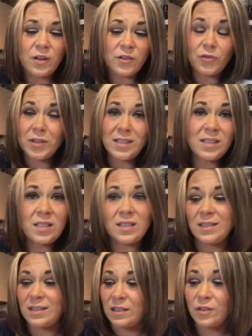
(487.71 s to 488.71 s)
They're
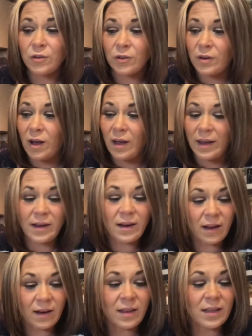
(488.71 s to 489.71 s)
insincere, and
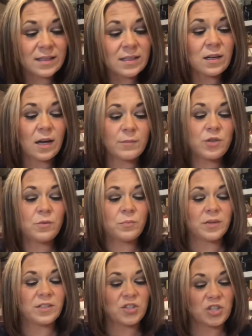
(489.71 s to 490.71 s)
I think it's time to
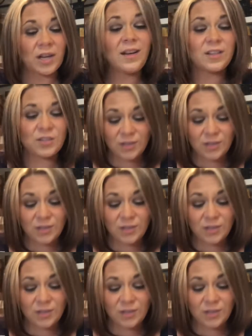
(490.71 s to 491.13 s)
embrace change,